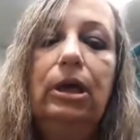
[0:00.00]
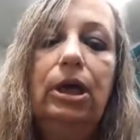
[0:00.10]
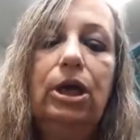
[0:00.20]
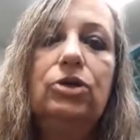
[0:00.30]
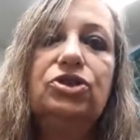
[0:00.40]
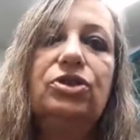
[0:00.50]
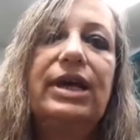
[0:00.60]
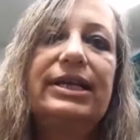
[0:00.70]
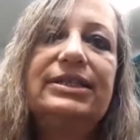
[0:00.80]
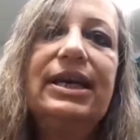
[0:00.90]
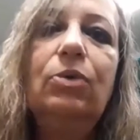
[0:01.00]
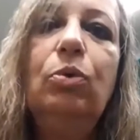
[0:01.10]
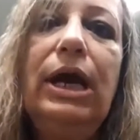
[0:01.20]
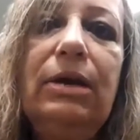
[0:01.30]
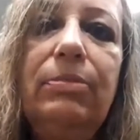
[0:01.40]
You know, so that's that
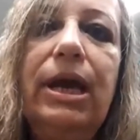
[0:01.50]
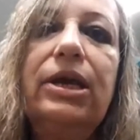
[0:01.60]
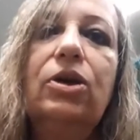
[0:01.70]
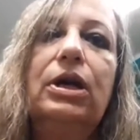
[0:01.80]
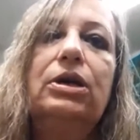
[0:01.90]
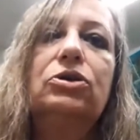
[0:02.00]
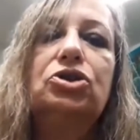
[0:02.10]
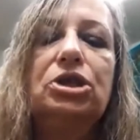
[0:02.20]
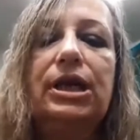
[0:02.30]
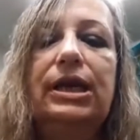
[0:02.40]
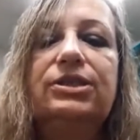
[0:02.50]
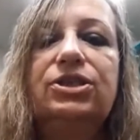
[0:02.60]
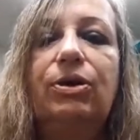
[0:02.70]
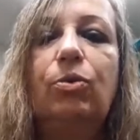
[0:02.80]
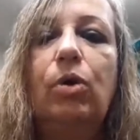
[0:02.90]
Rainmaker energy. And
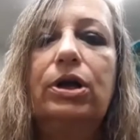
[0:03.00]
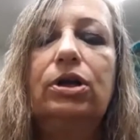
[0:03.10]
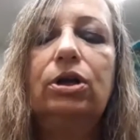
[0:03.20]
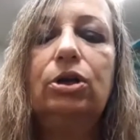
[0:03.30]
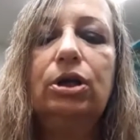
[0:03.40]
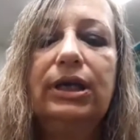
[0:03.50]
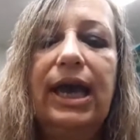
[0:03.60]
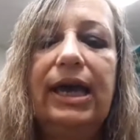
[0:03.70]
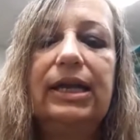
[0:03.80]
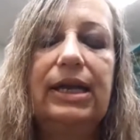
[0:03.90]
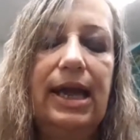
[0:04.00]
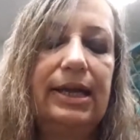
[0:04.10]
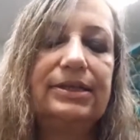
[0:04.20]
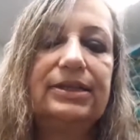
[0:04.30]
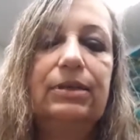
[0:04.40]
so I want you to look at it
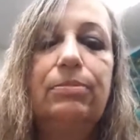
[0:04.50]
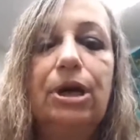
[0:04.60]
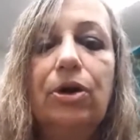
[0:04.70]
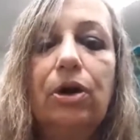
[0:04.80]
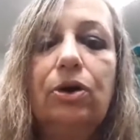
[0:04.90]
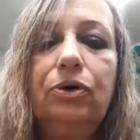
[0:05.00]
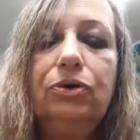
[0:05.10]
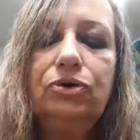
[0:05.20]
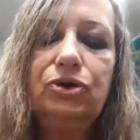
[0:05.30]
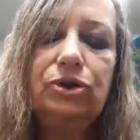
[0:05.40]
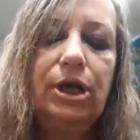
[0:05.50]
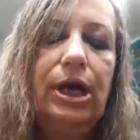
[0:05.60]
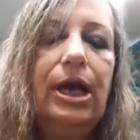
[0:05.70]
as in miracles.